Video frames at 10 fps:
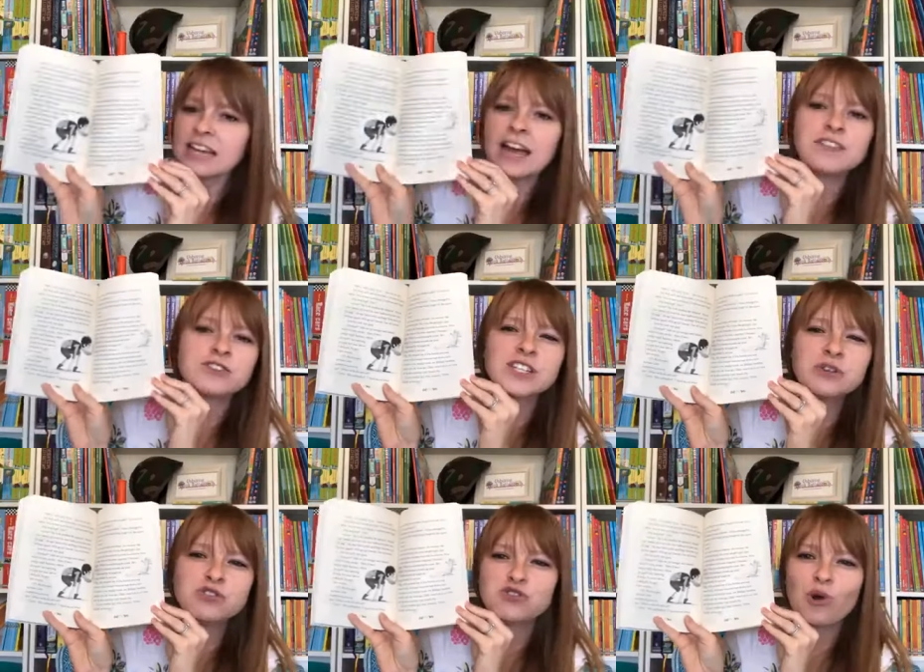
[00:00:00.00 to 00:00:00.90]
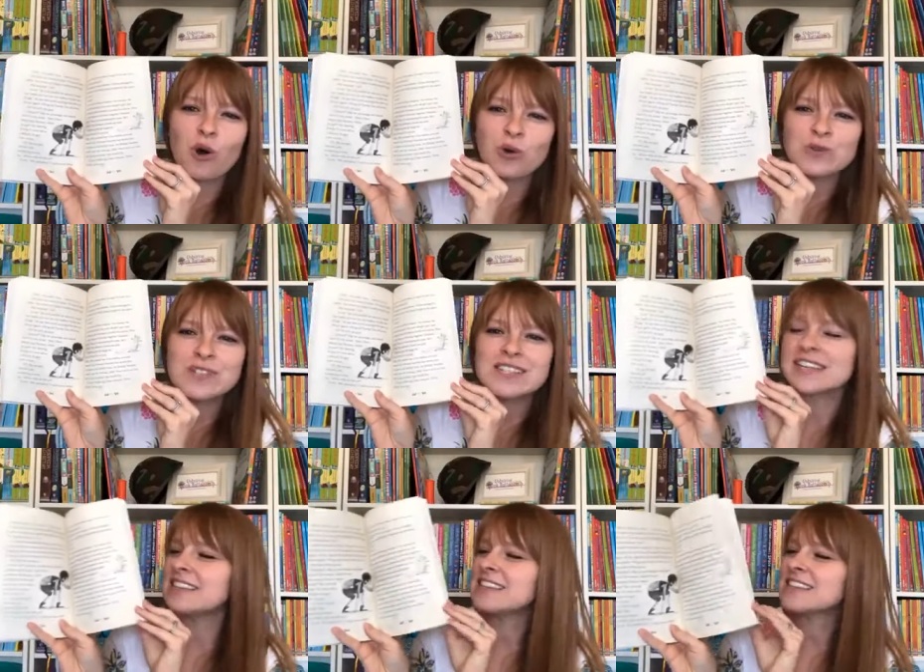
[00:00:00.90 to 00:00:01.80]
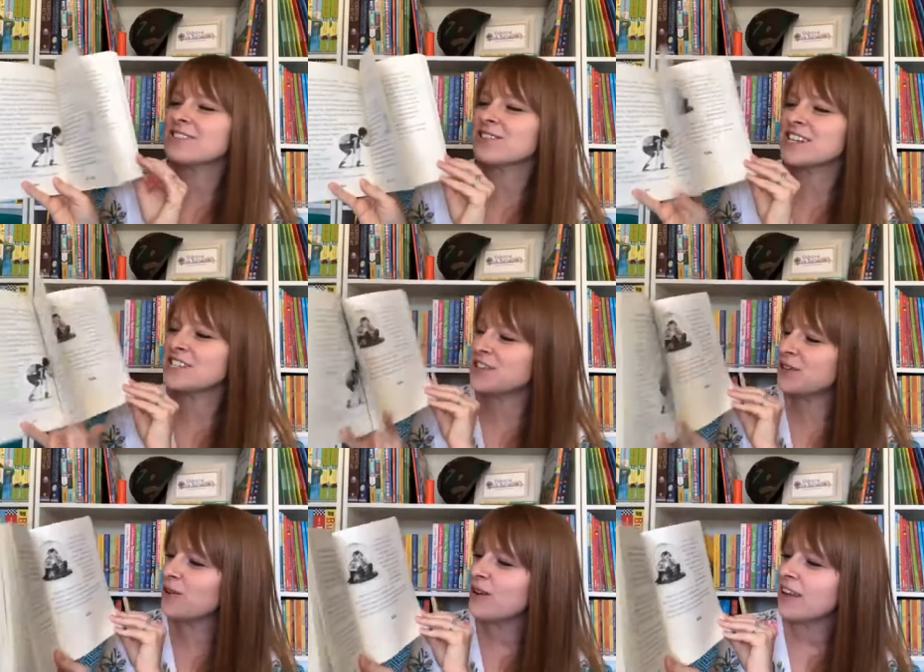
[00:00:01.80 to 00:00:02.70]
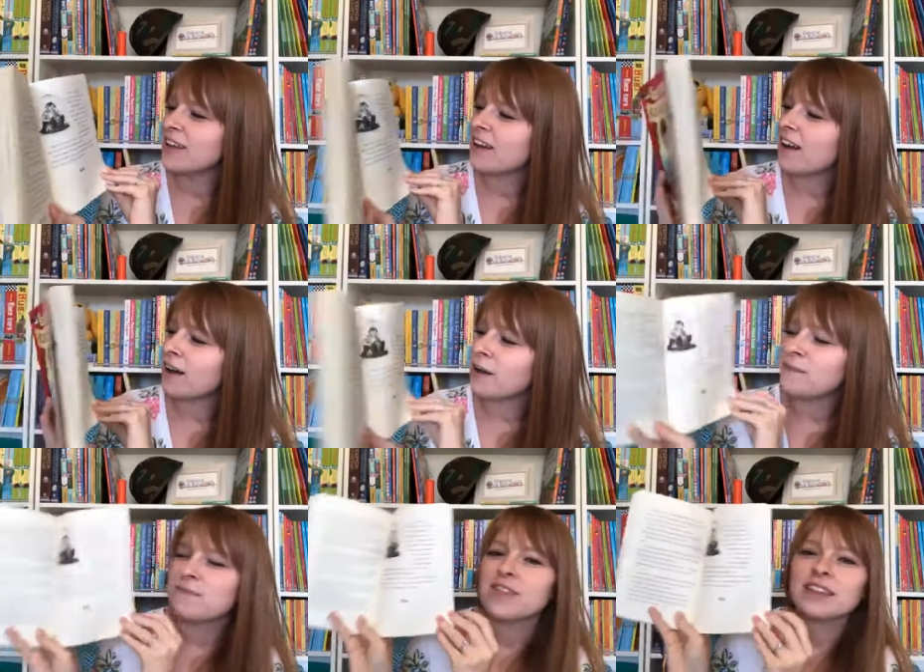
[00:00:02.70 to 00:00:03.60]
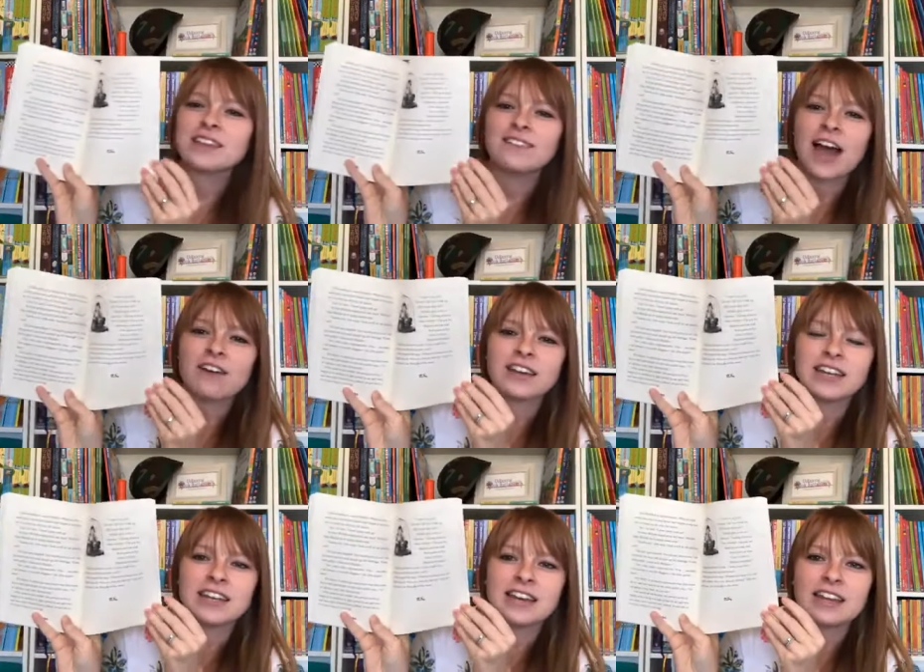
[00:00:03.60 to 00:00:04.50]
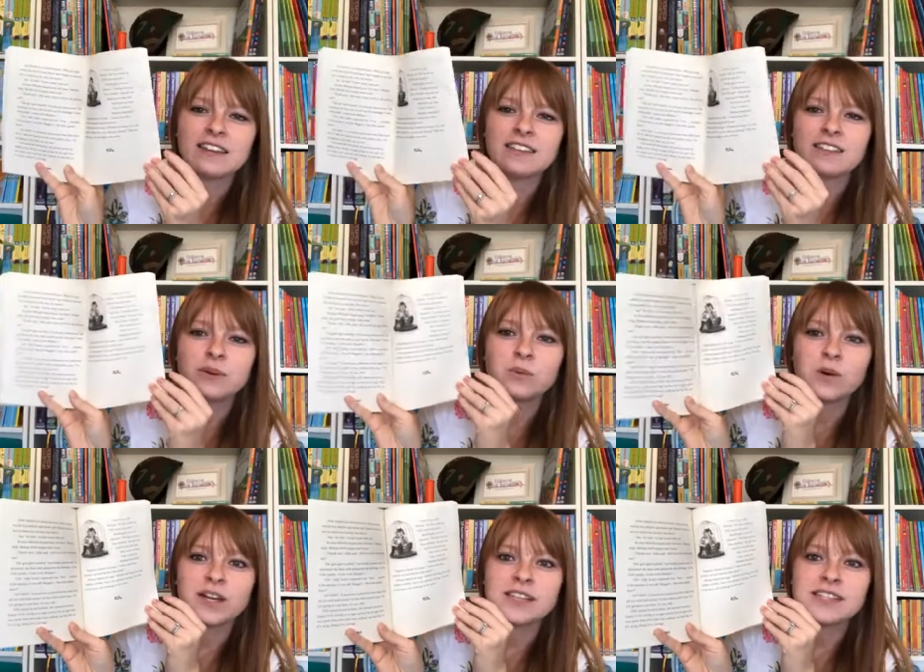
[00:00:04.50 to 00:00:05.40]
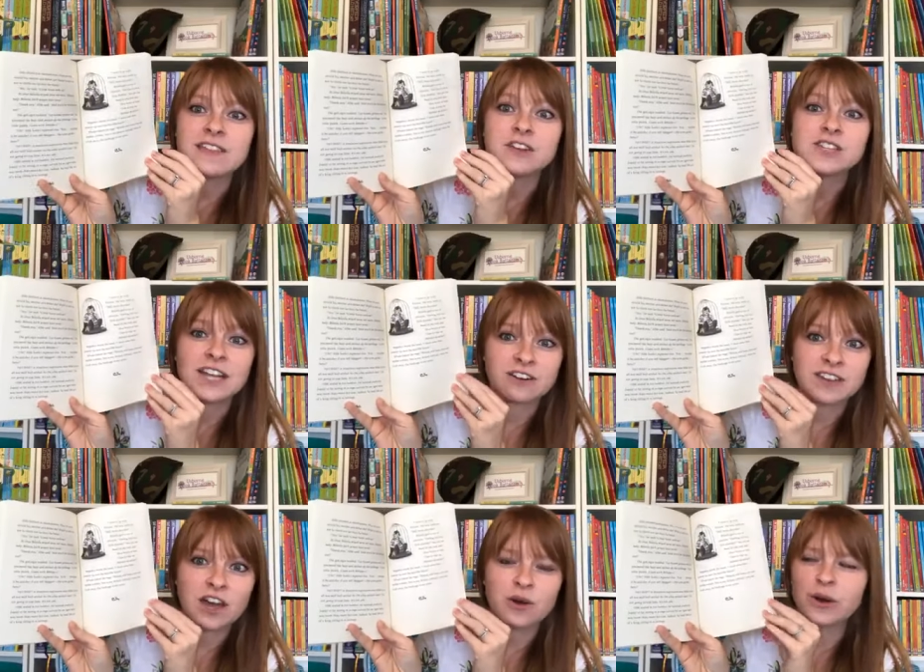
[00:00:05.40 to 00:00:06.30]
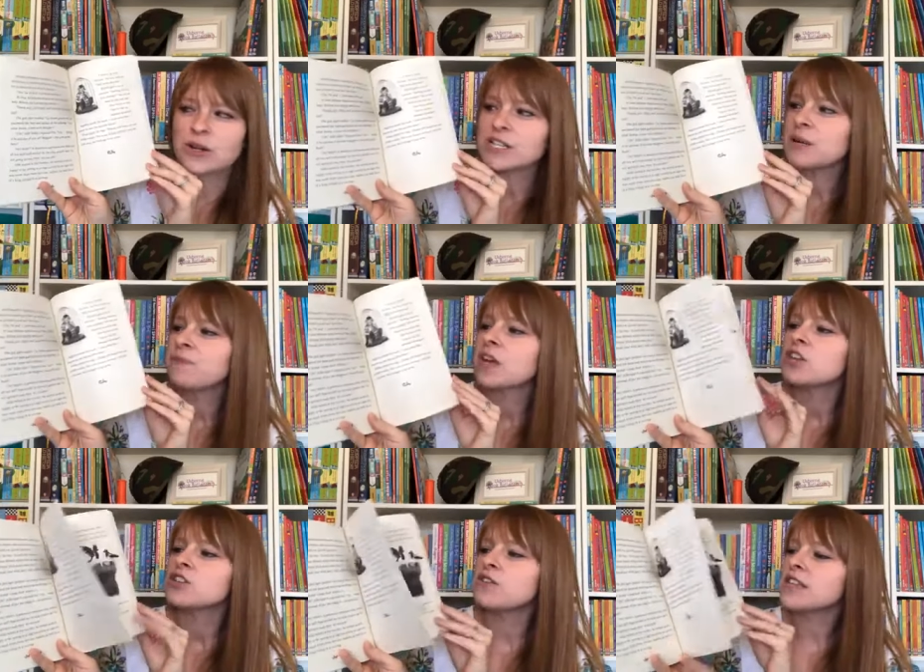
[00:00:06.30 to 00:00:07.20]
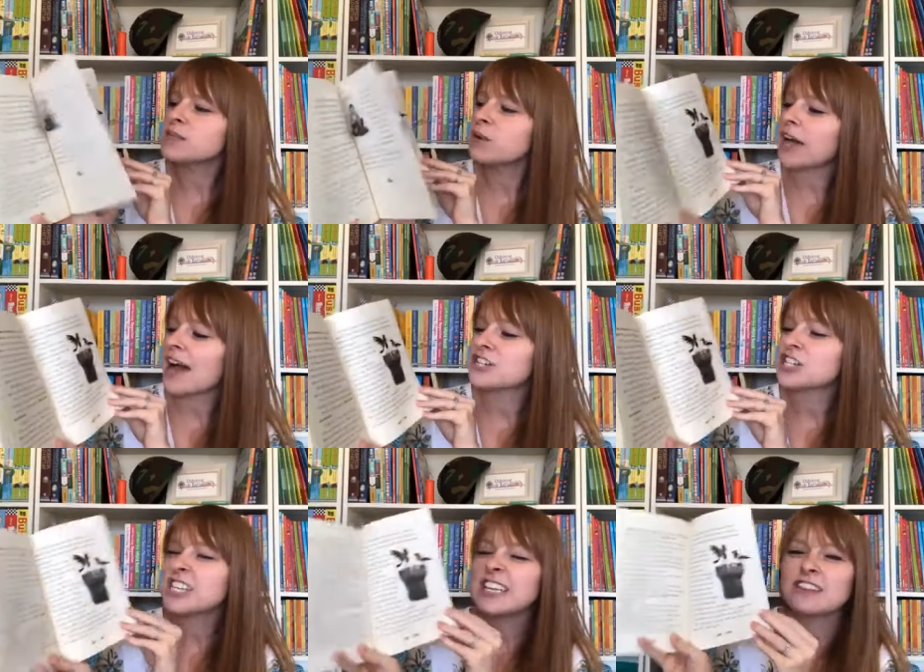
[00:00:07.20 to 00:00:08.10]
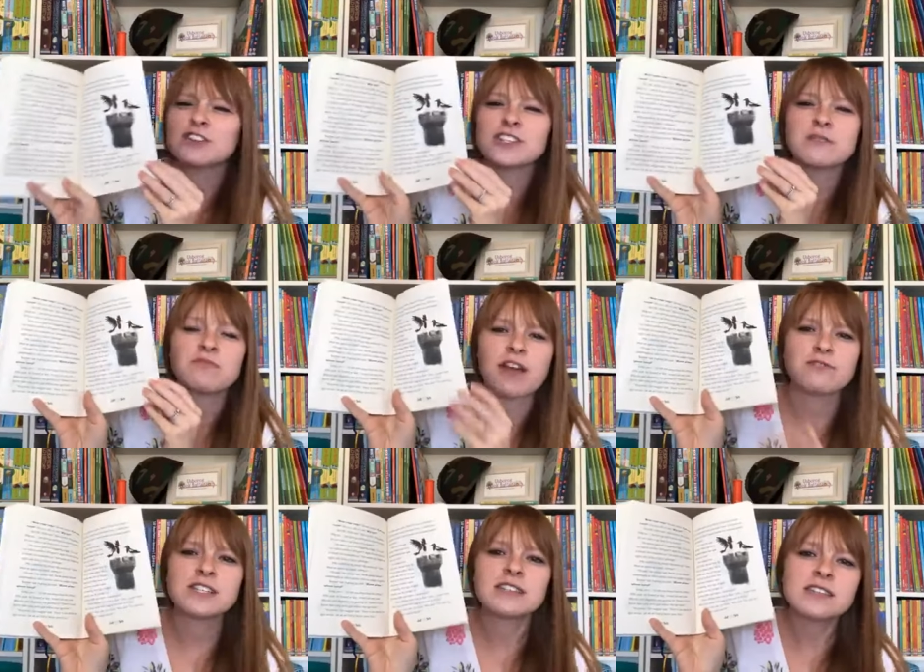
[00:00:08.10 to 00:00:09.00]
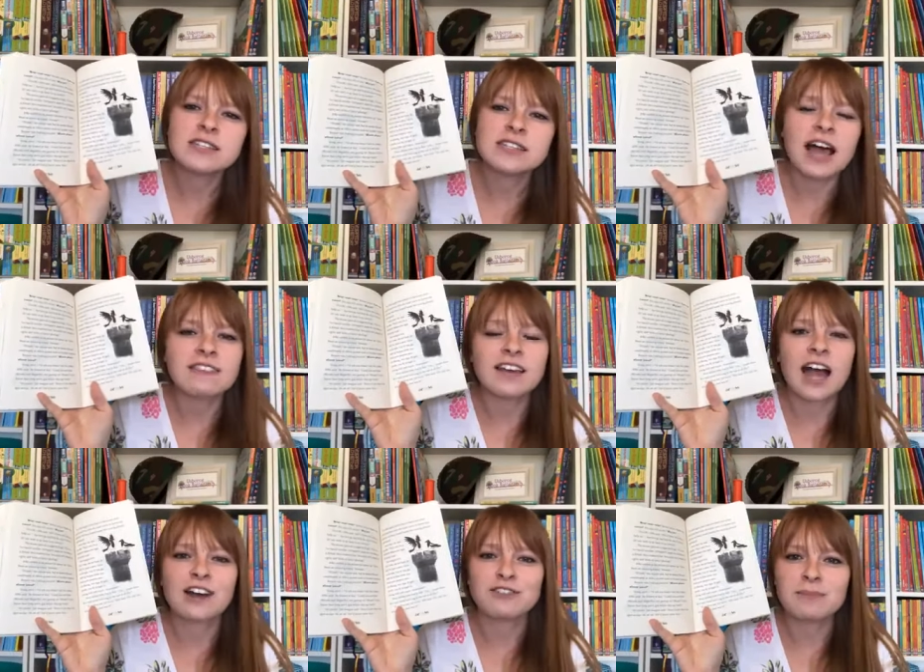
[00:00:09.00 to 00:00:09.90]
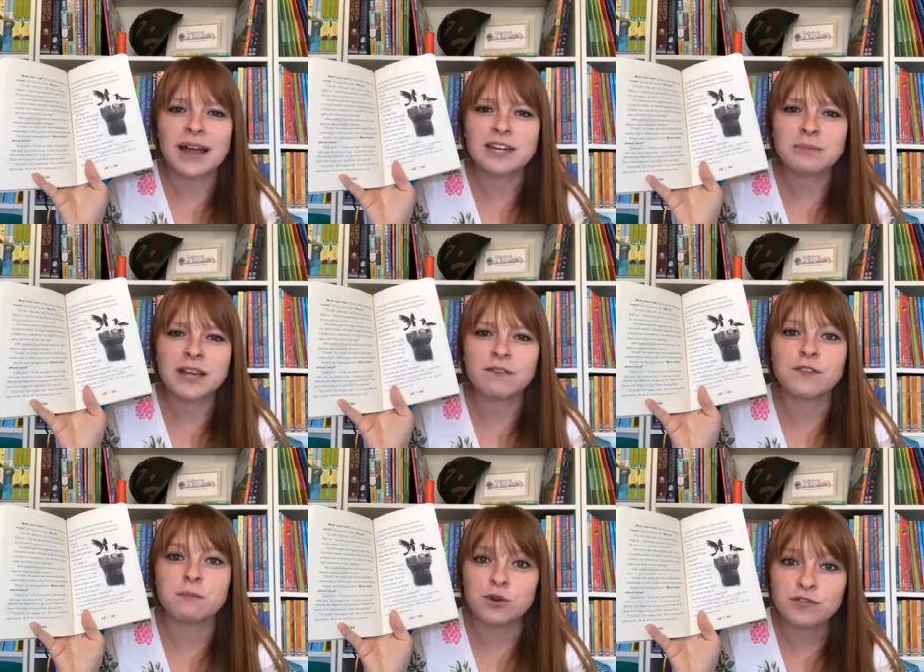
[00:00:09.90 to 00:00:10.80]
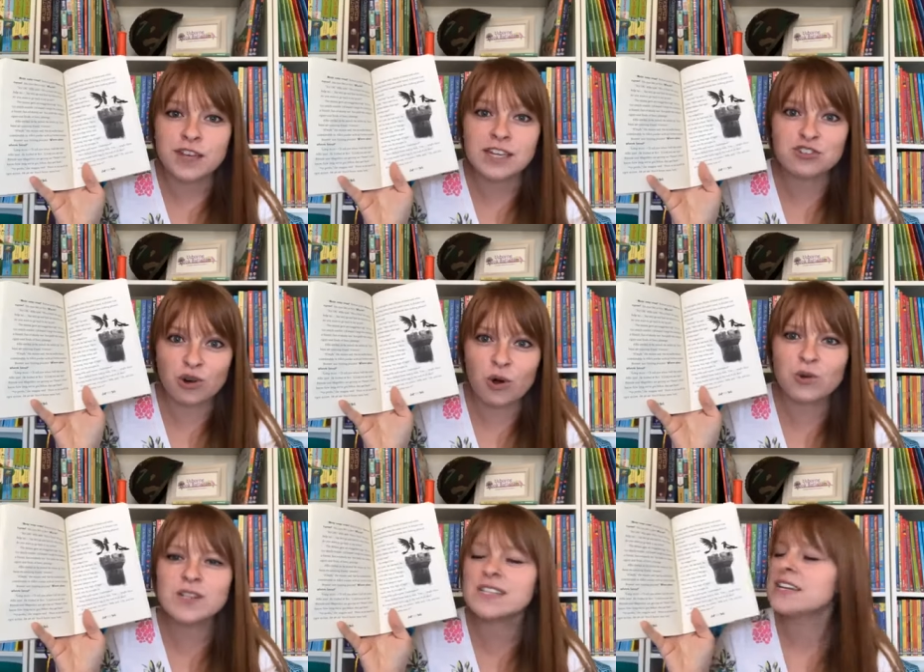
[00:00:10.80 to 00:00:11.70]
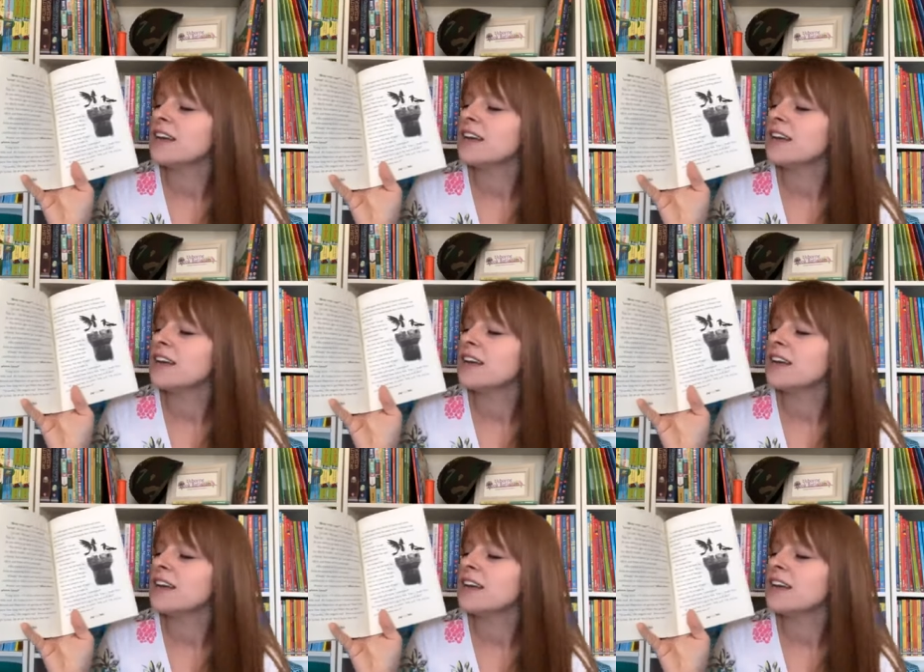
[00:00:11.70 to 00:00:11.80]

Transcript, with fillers: And there's little trolls in this story too um, that live out in the woods and they're scared of the ogres. So this book actually, there's some references inside that kind of reminded me of the movie Trolls.